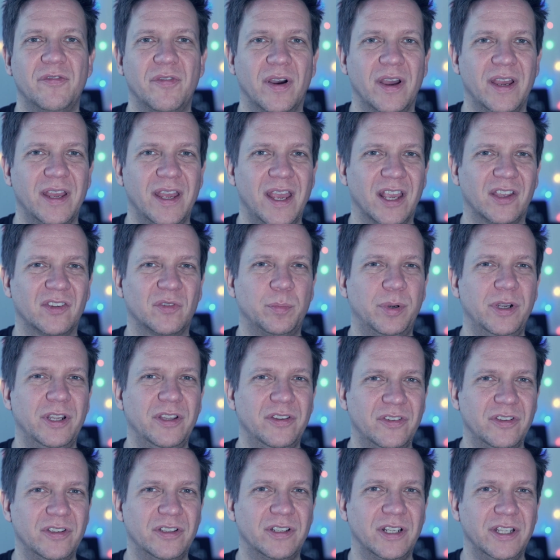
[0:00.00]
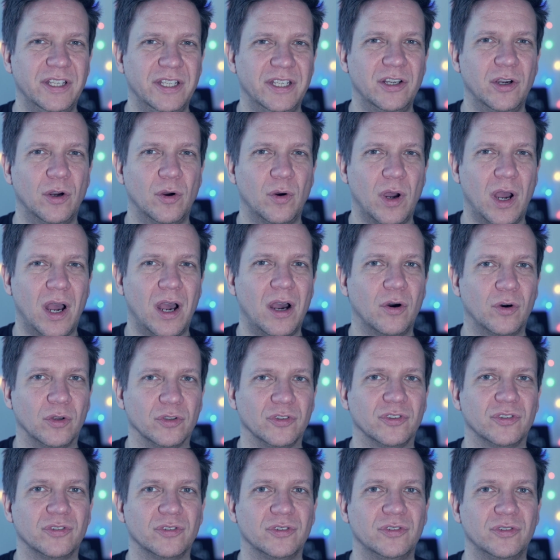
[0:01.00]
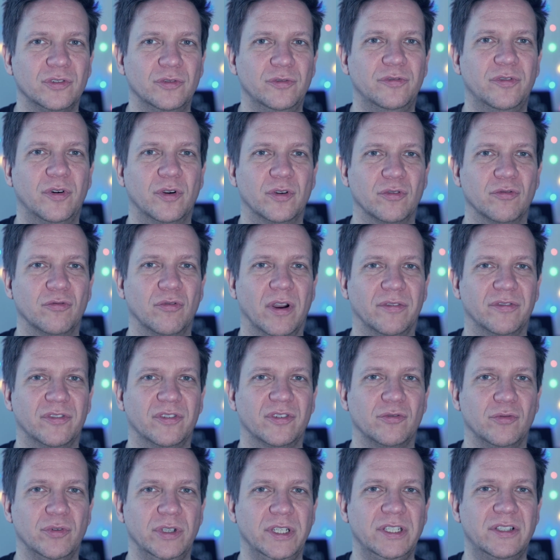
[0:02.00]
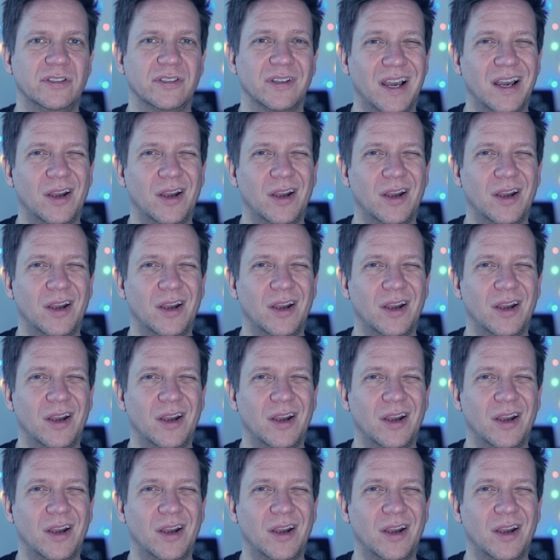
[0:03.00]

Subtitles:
I explicitly go out to photograph street,